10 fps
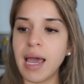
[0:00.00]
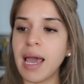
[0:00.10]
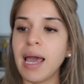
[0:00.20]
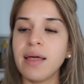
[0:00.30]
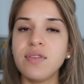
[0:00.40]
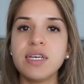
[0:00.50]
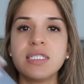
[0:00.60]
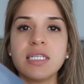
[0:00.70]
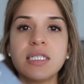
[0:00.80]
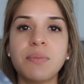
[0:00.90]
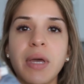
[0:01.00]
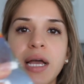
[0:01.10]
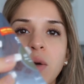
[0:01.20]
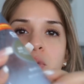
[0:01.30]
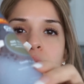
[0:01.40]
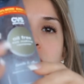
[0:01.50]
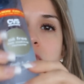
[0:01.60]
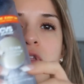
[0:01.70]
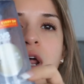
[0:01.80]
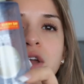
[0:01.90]
And this is the makeup
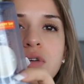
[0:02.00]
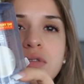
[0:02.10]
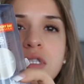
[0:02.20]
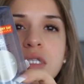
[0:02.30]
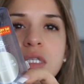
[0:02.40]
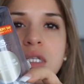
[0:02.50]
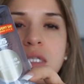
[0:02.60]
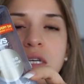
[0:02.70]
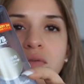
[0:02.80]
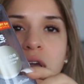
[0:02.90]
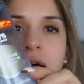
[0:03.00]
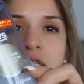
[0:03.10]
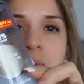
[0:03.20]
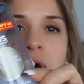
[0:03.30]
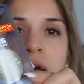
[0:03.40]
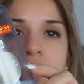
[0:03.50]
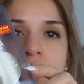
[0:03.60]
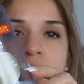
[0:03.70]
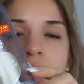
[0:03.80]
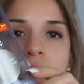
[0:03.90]
remover that I use. This is the CVS
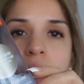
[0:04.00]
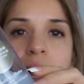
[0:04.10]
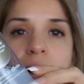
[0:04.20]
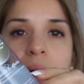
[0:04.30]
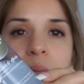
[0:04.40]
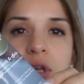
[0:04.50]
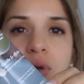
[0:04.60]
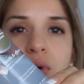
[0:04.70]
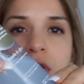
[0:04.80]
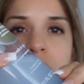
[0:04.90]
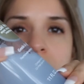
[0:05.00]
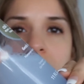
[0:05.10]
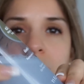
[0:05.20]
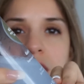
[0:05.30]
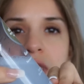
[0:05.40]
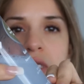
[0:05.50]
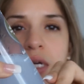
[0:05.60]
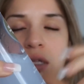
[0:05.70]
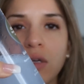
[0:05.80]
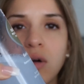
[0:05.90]
brand, but you can, this is
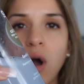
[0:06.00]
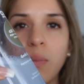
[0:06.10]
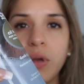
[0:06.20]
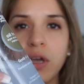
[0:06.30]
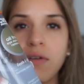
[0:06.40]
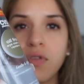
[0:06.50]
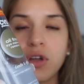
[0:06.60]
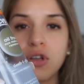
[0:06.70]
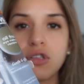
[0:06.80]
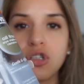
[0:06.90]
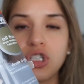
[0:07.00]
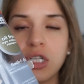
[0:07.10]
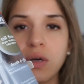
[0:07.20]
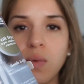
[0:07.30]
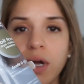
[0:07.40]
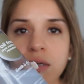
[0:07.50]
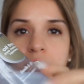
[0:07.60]
like the copy of the Neutrogena one.